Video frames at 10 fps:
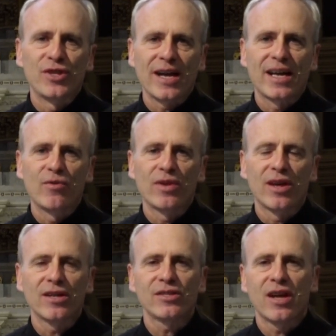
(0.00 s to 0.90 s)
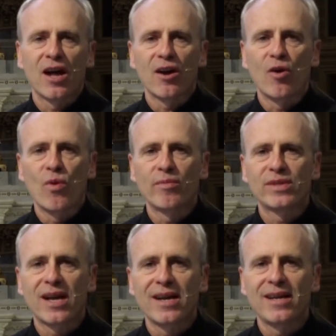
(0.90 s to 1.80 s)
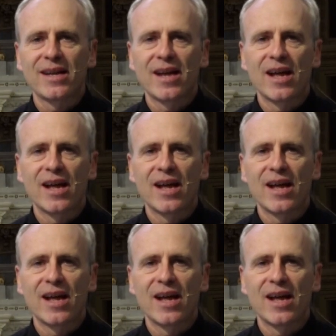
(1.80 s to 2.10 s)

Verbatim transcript: check in with us on our website